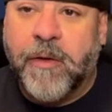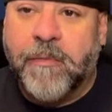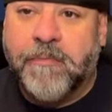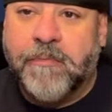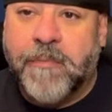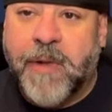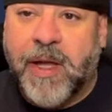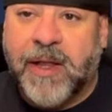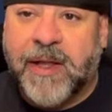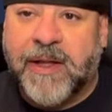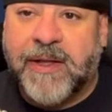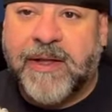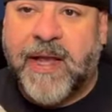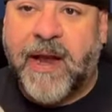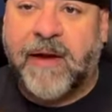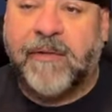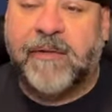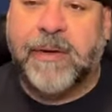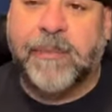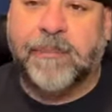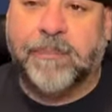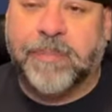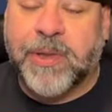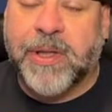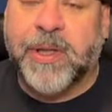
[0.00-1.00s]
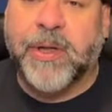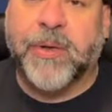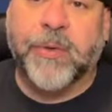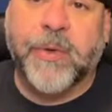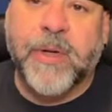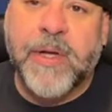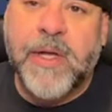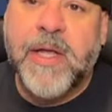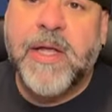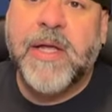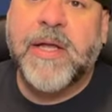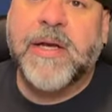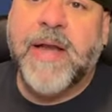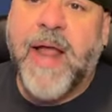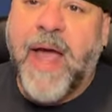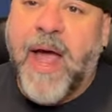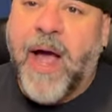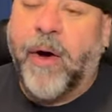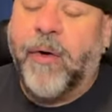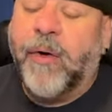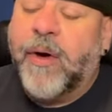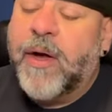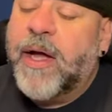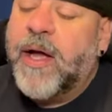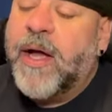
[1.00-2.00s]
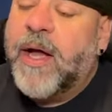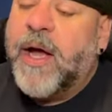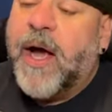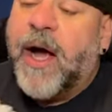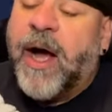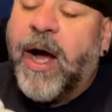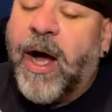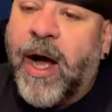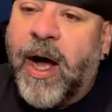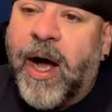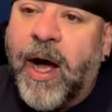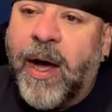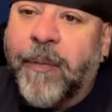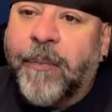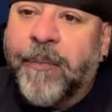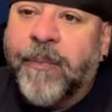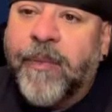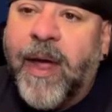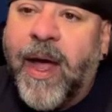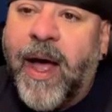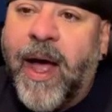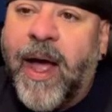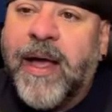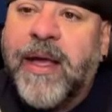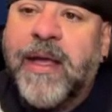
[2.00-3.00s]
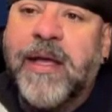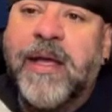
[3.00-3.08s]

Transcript: Military Blue. Now, I